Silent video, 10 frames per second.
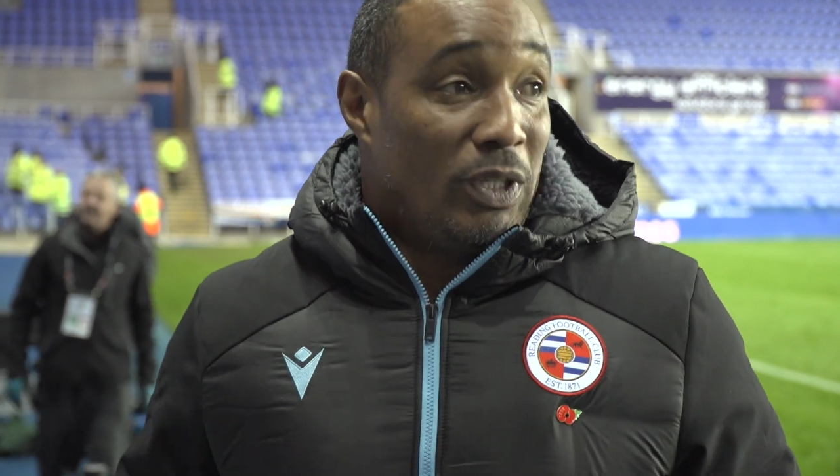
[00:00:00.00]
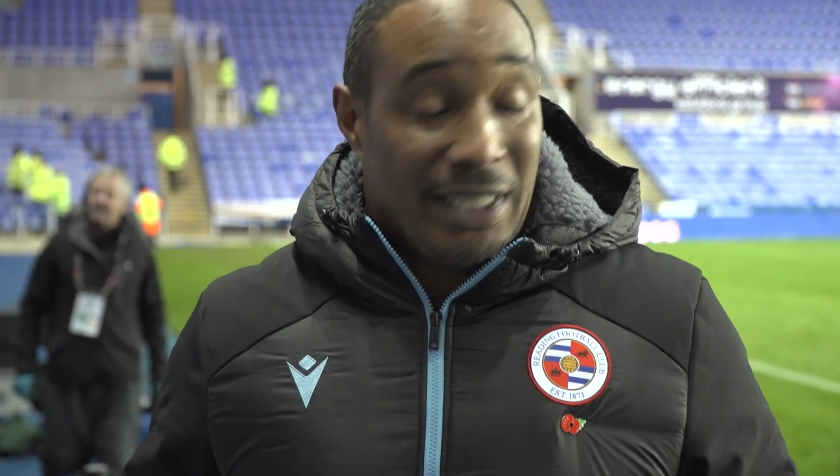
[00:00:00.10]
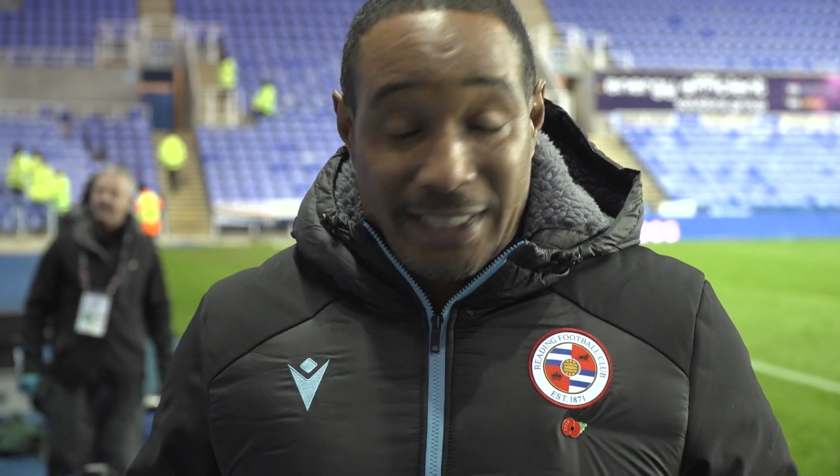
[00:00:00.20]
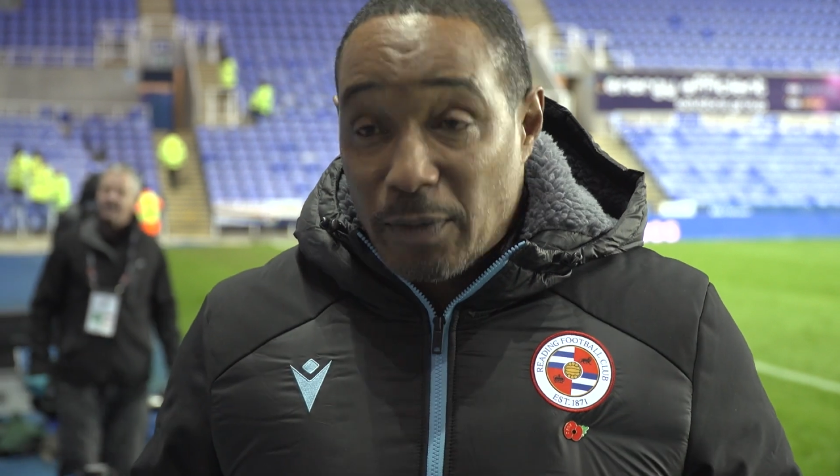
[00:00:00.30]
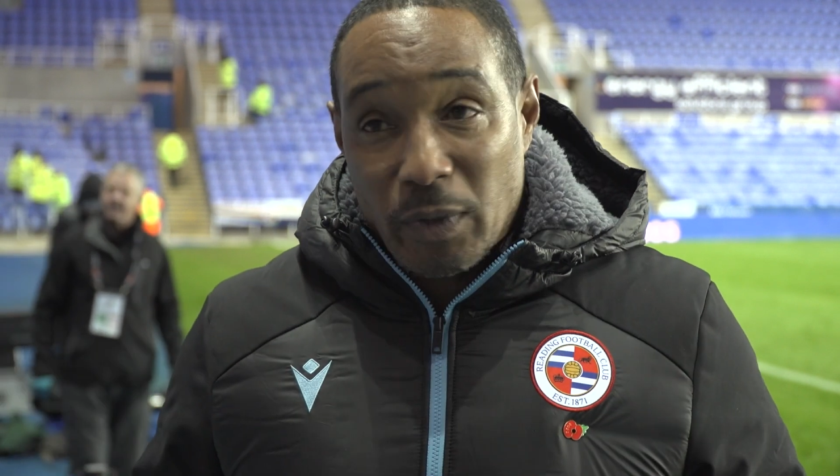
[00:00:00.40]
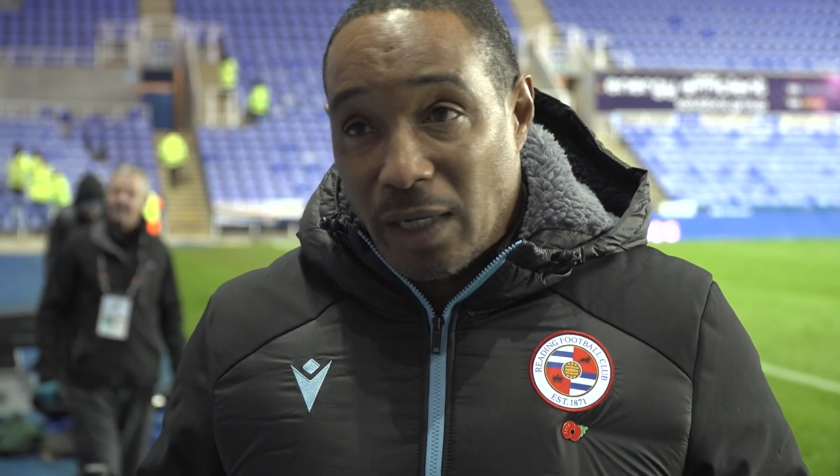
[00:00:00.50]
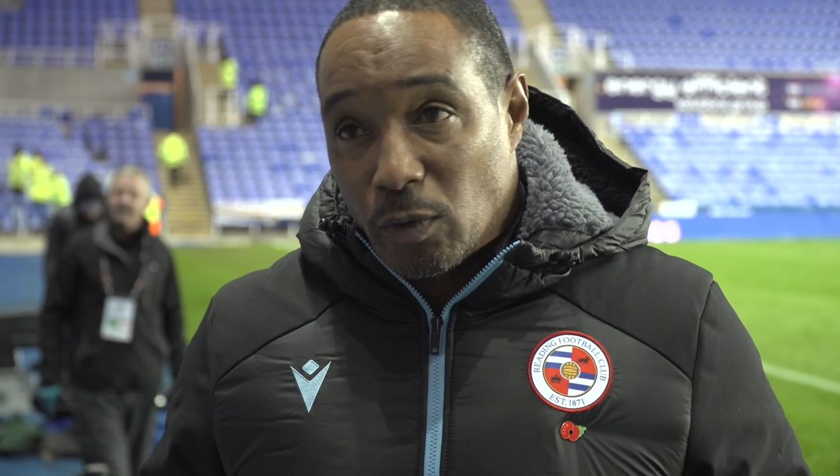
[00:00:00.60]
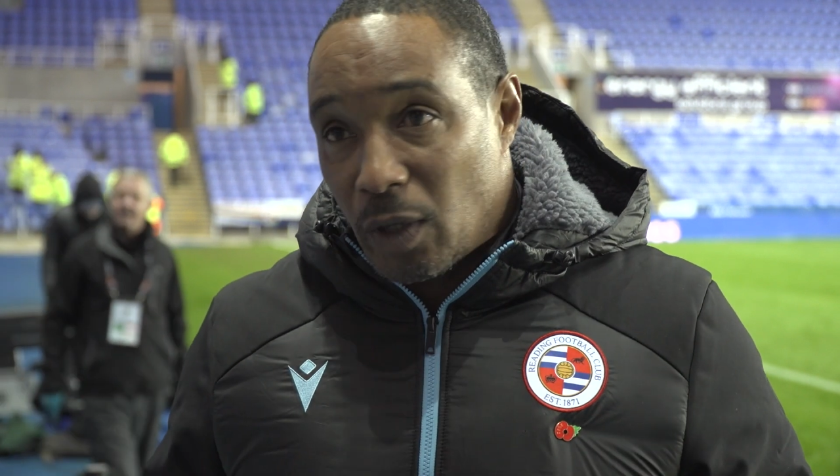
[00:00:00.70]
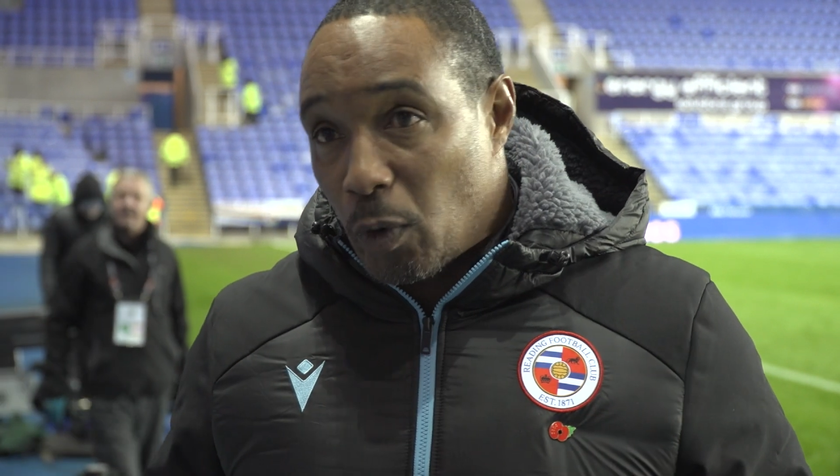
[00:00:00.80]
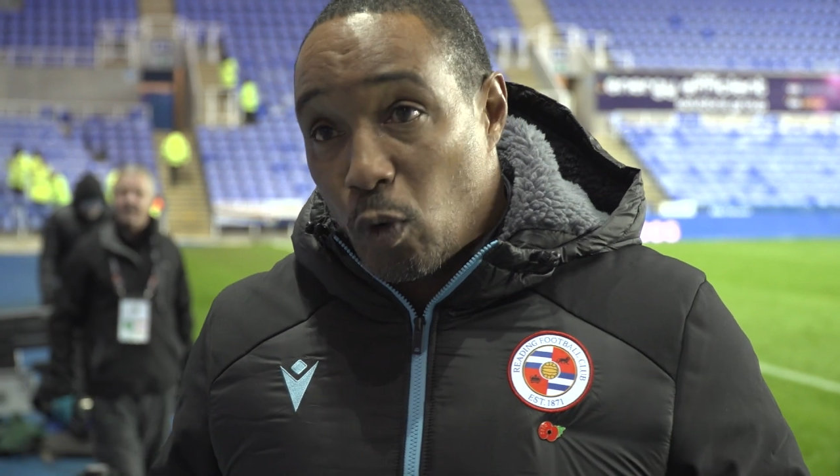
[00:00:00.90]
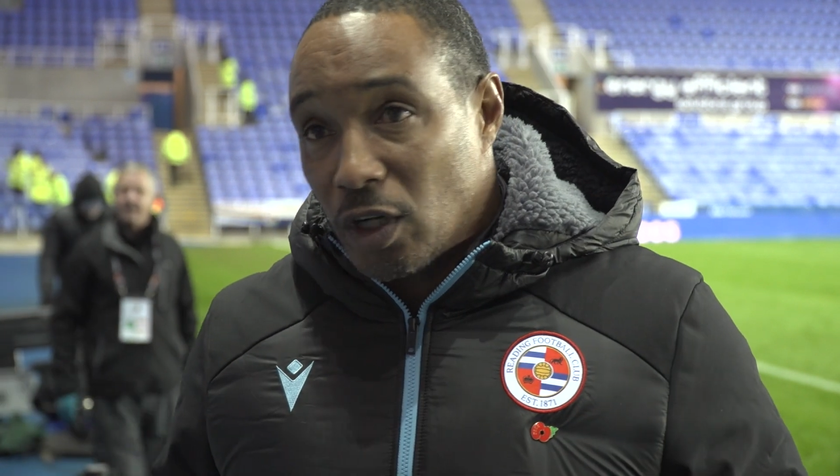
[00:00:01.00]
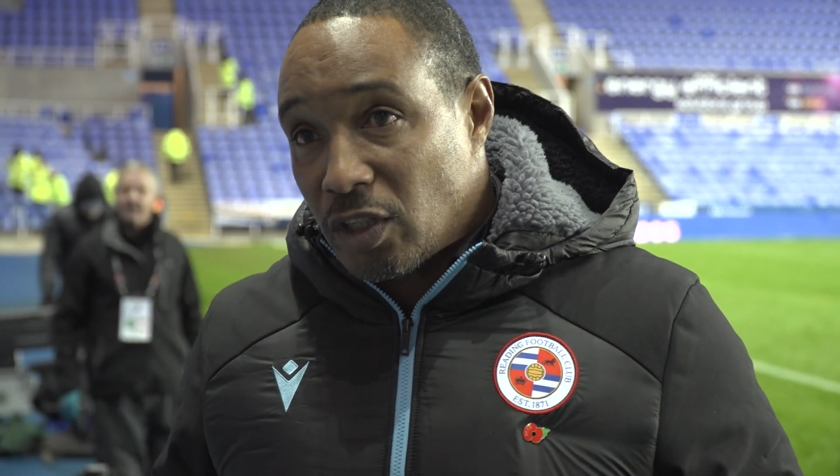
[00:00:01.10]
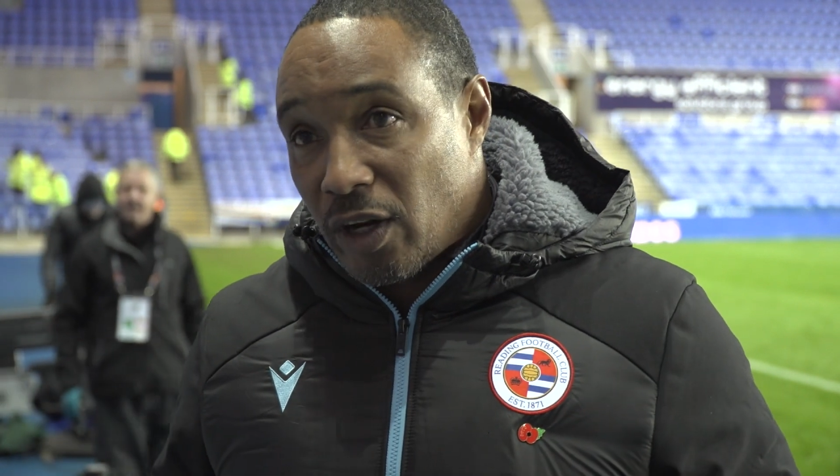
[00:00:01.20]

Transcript: But it's a team game, so we all look